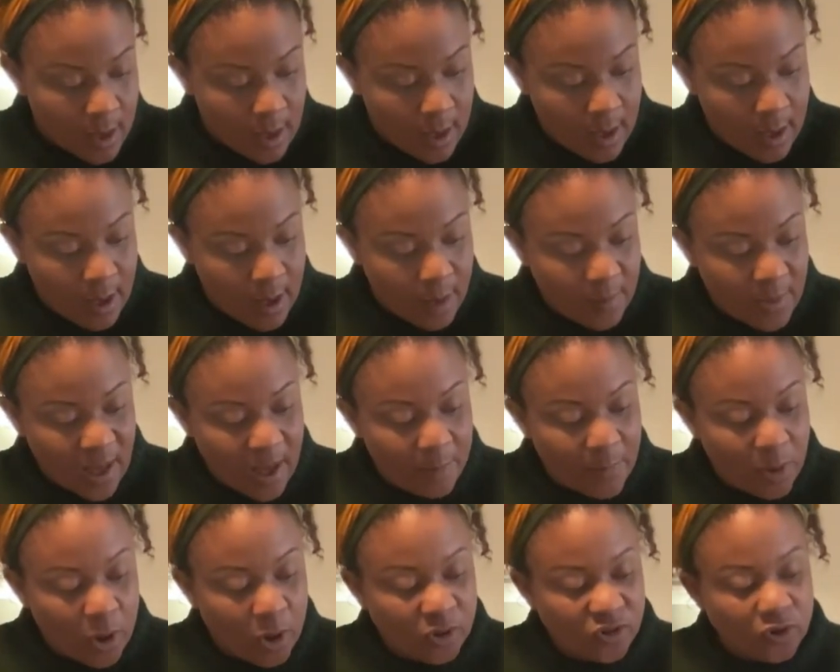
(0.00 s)
I'm
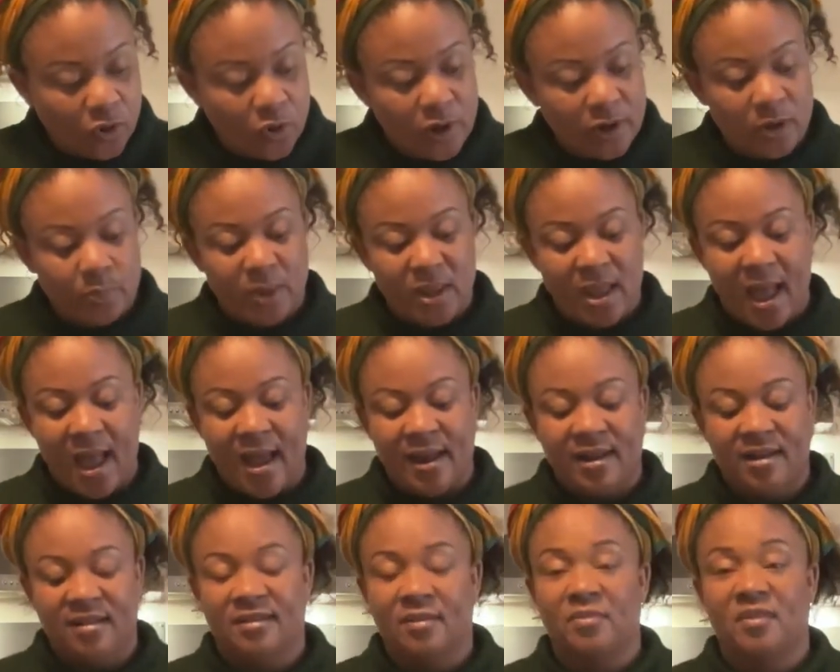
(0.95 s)
also going to be
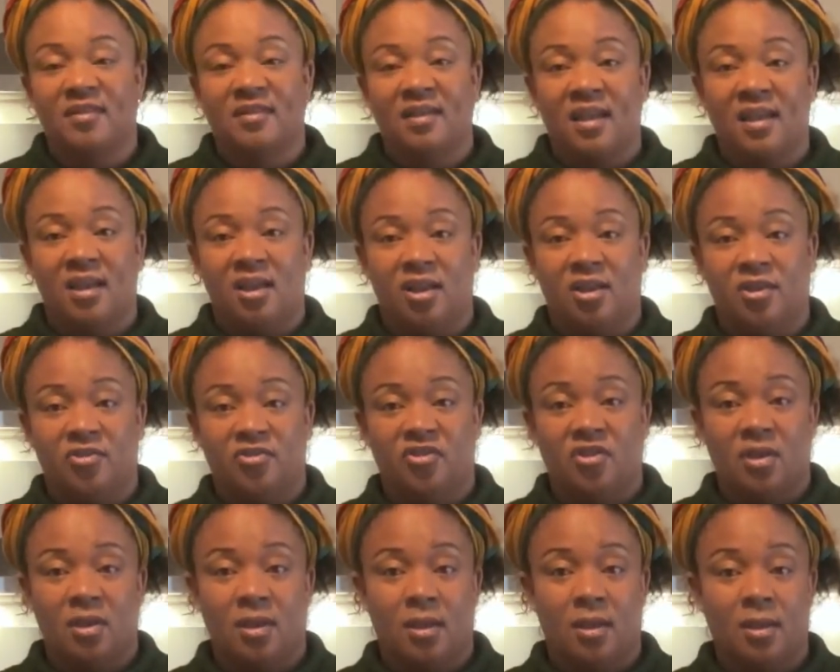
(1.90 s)
adding some sage
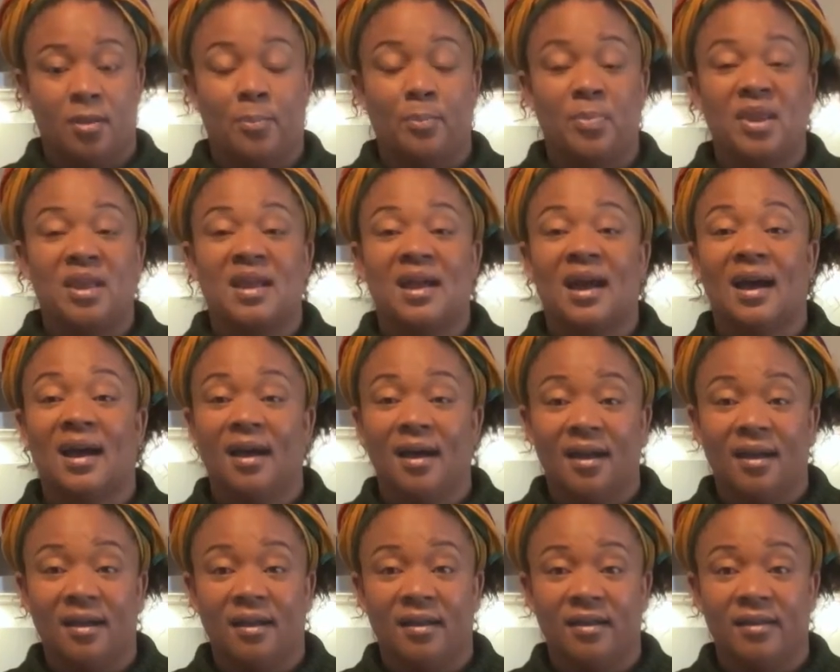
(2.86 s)

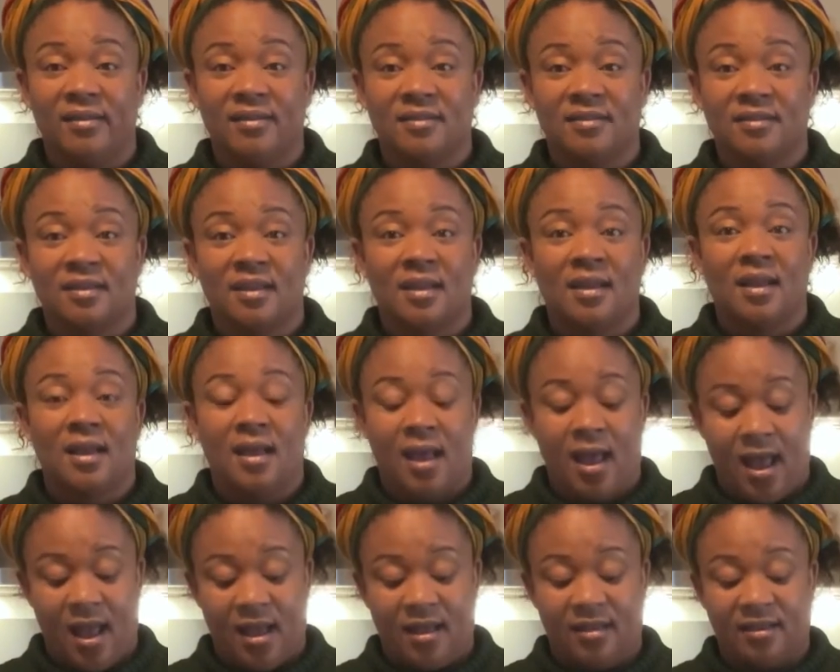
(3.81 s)
because,
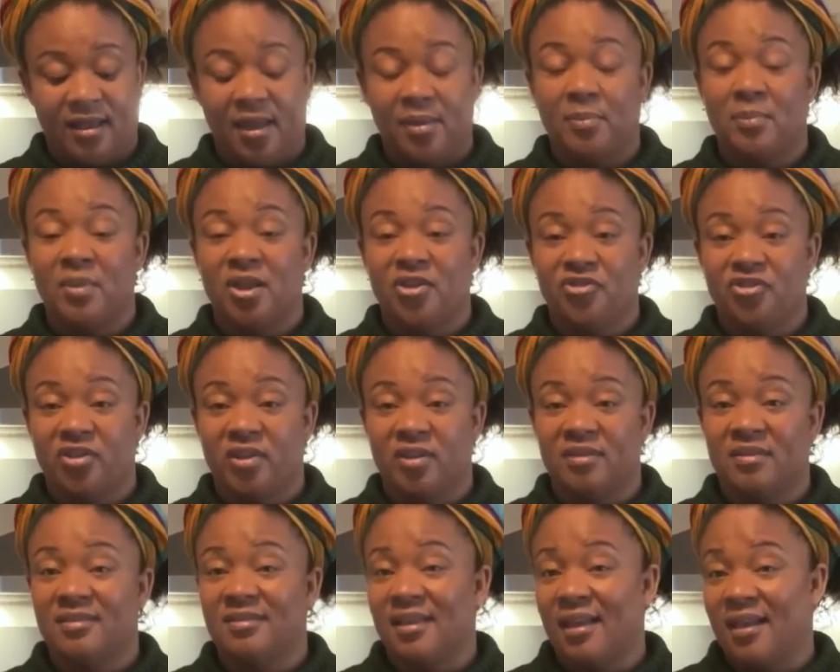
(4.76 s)
as I
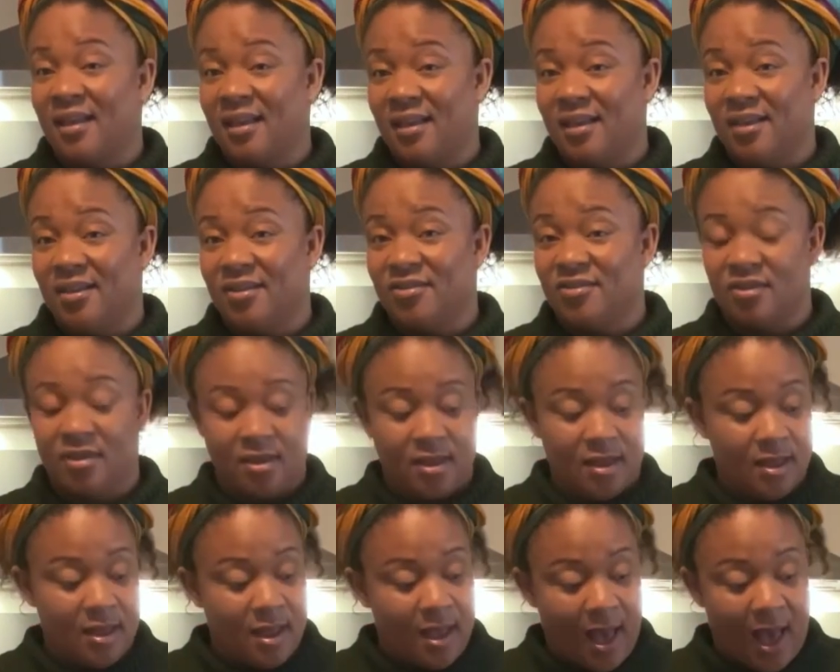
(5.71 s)
mentioned, sage,
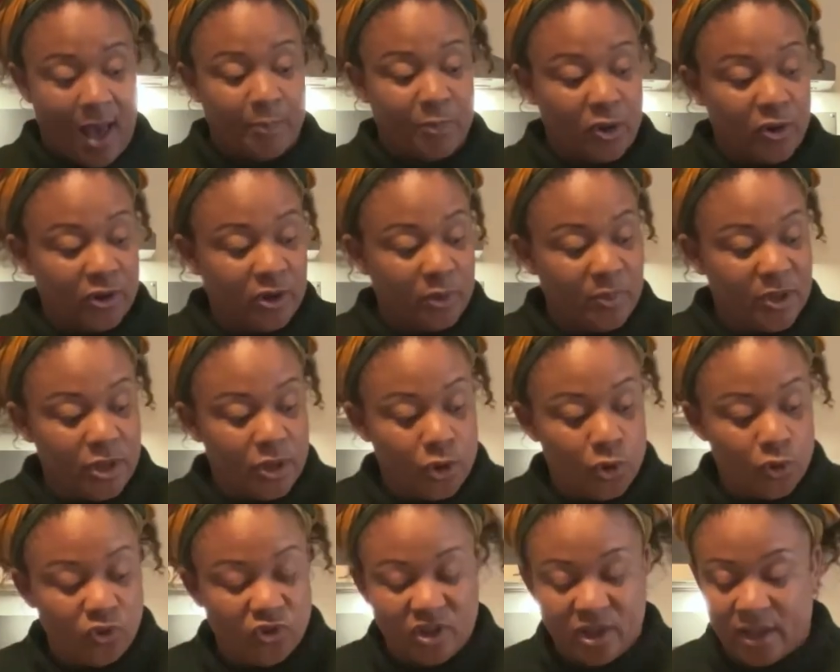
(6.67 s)
I'm going to be
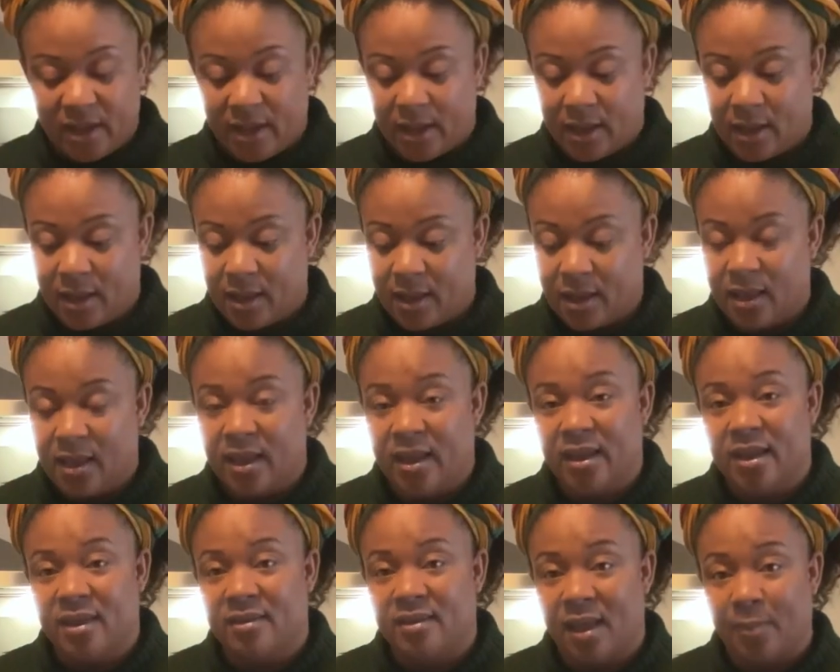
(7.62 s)
using
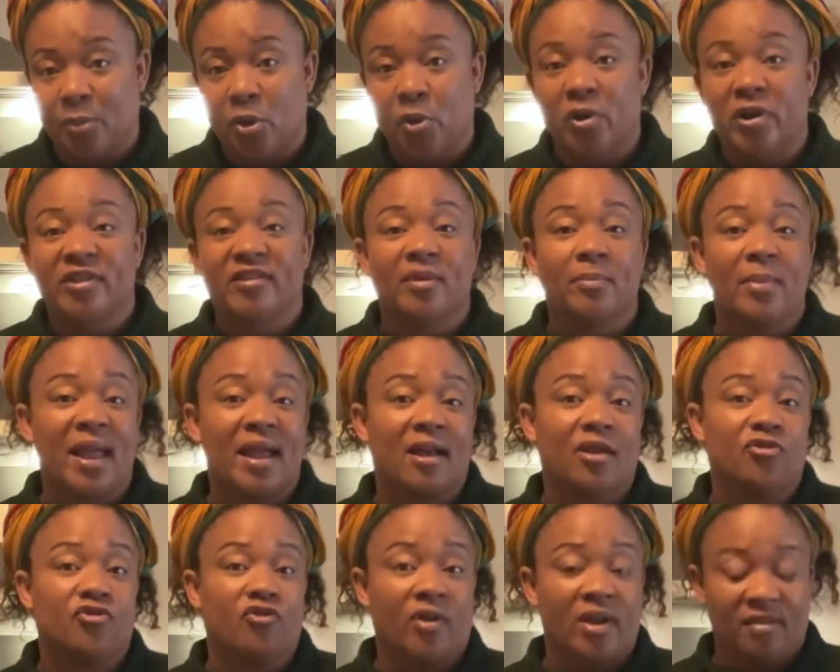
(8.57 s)
it. I'm going to make a
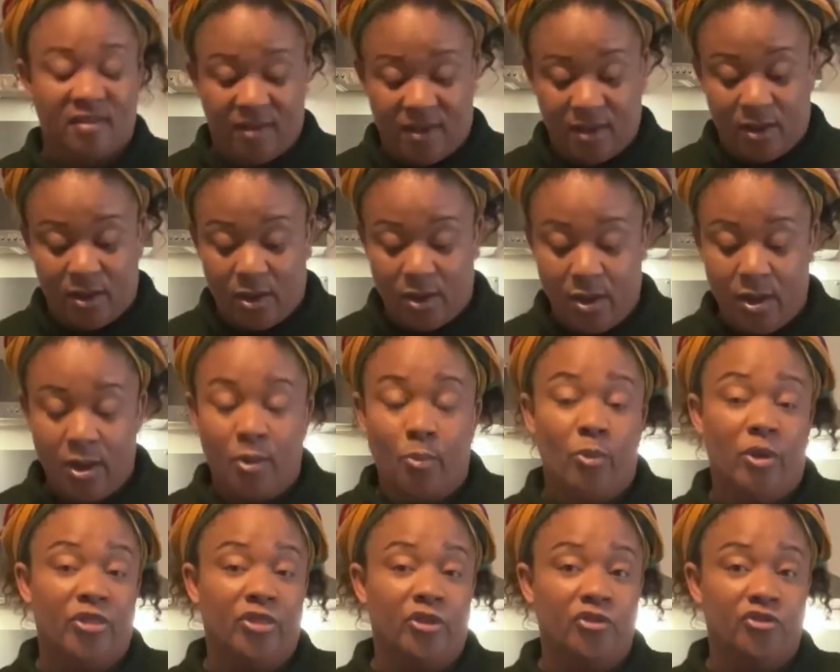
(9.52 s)
dressing
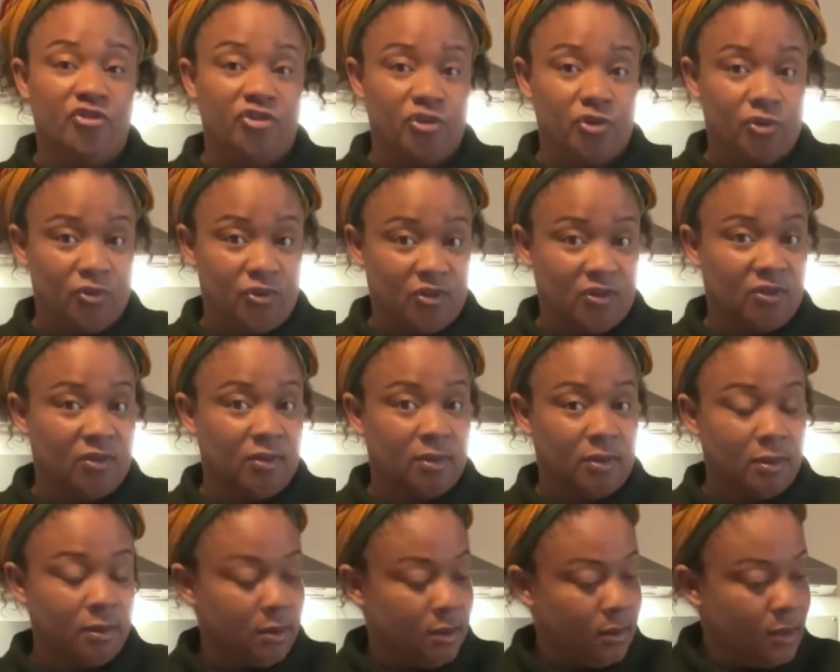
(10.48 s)
with the juice.
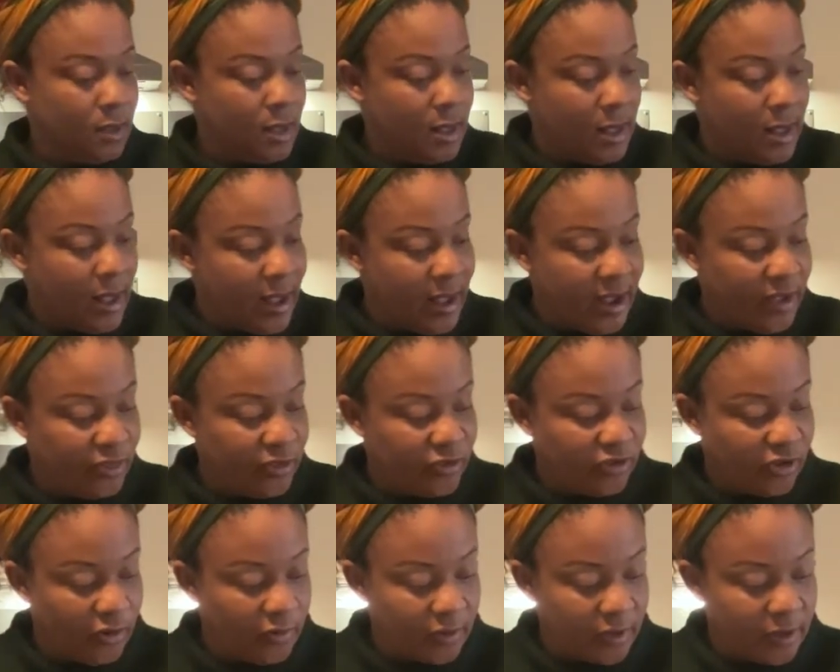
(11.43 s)
and the
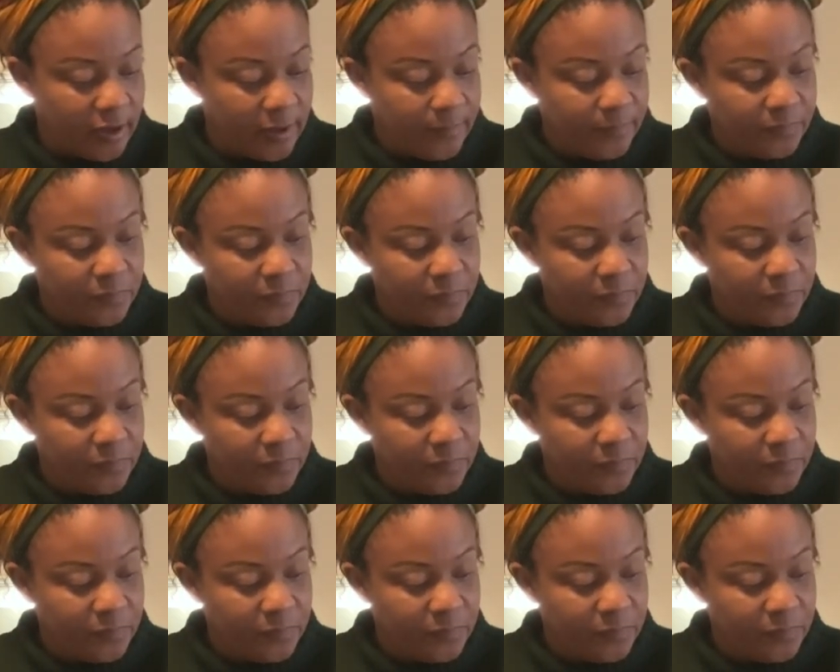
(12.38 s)
turkey.